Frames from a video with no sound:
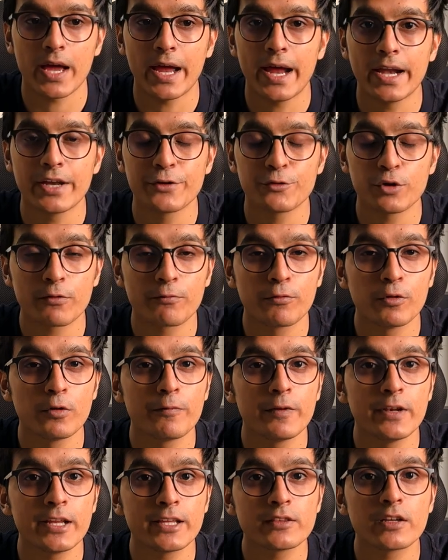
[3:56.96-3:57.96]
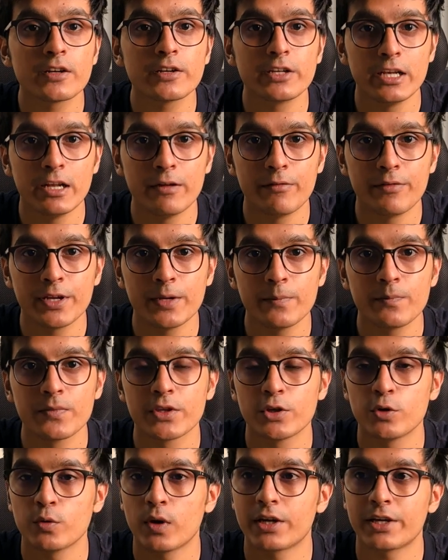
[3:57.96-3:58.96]
and you are fulfilling the delivery.
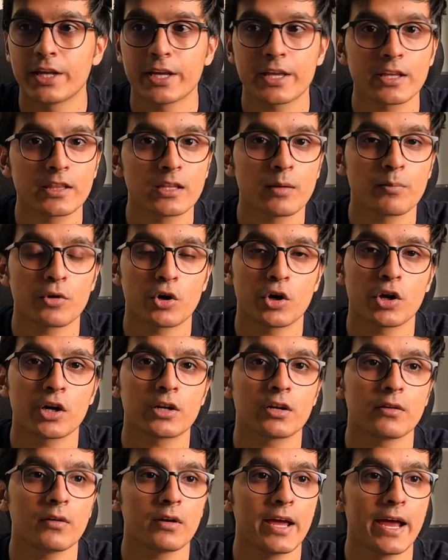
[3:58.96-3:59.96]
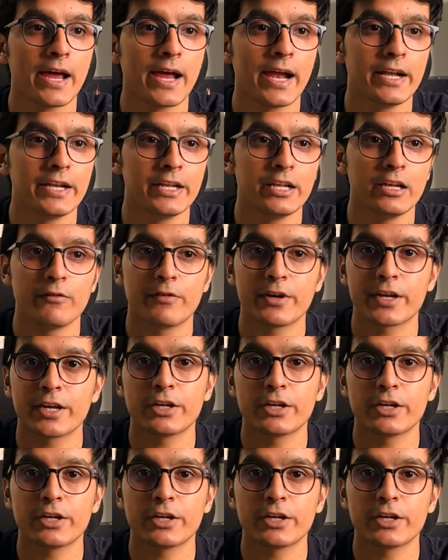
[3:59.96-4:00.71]
You are taking the product and delivering